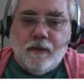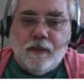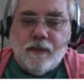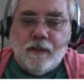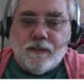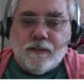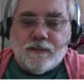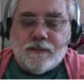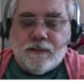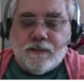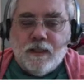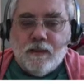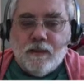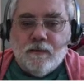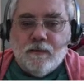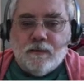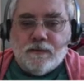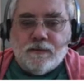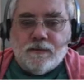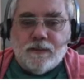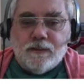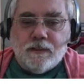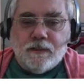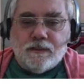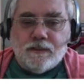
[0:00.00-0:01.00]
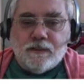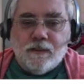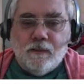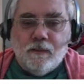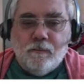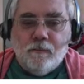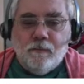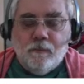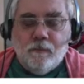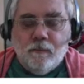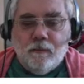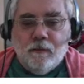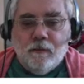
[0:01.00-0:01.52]
a single
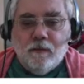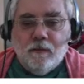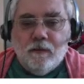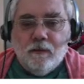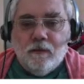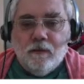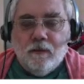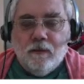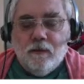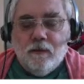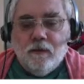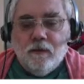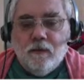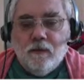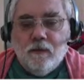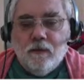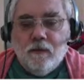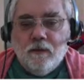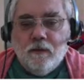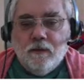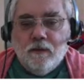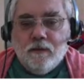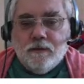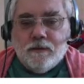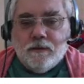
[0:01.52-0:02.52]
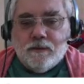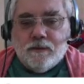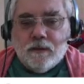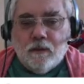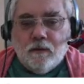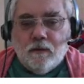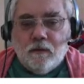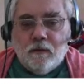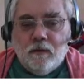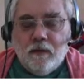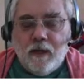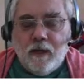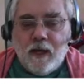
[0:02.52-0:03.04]
system to
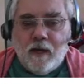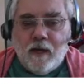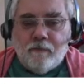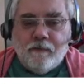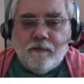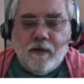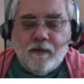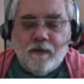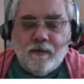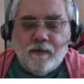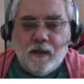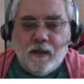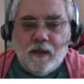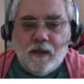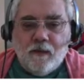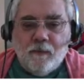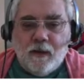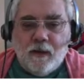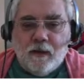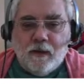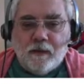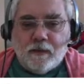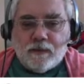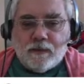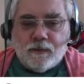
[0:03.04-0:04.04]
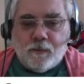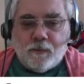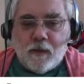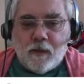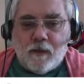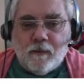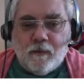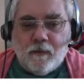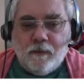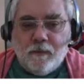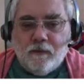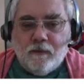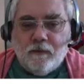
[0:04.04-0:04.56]
learn everything about its
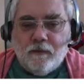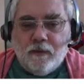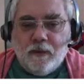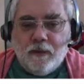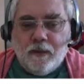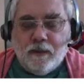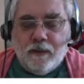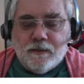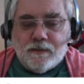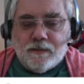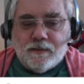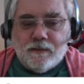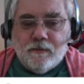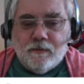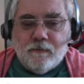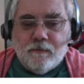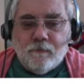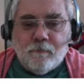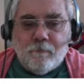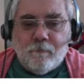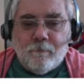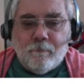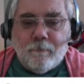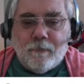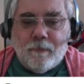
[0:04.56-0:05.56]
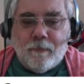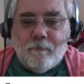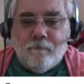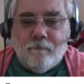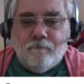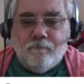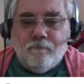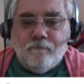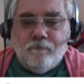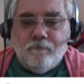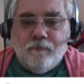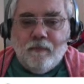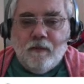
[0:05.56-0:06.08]
probabilities.
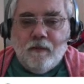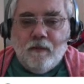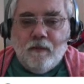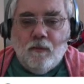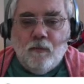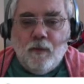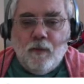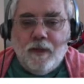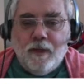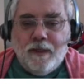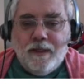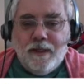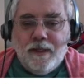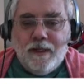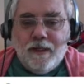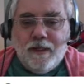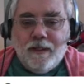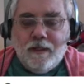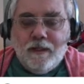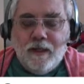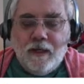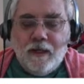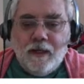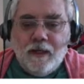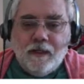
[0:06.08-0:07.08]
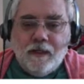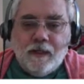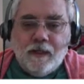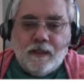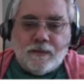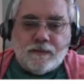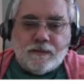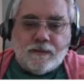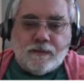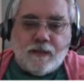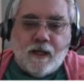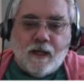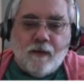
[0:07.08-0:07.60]
We need an
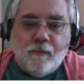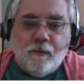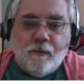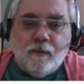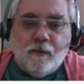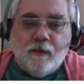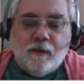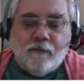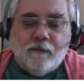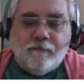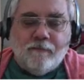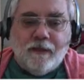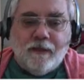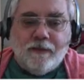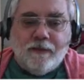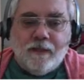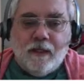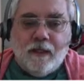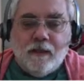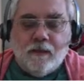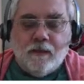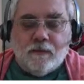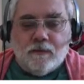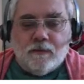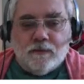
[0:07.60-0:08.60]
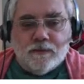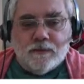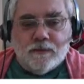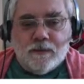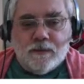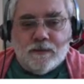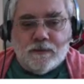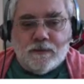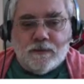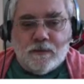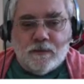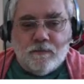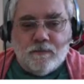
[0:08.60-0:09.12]
ensemble of identical
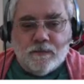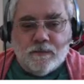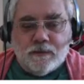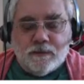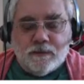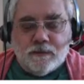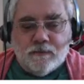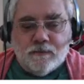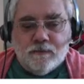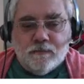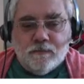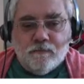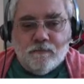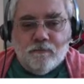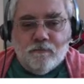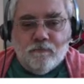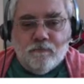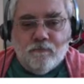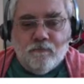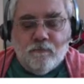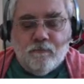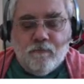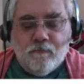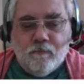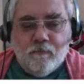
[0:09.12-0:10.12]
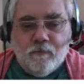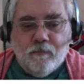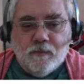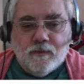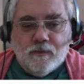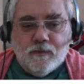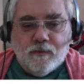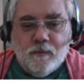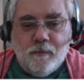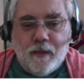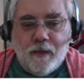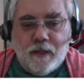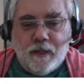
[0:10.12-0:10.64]
systems
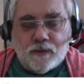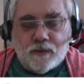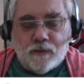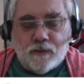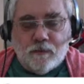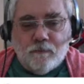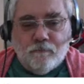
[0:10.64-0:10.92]
to measure.